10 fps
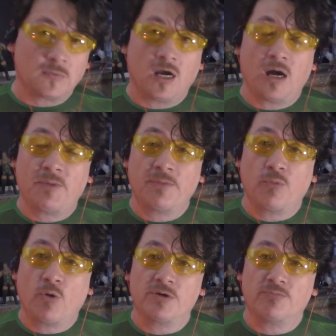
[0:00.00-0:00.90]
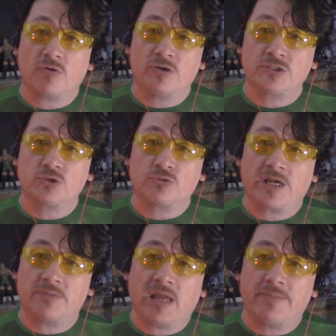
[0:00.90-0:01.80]
I'm on board the Bronson
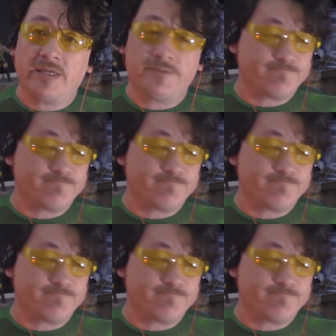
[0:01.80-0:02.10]
train, baby.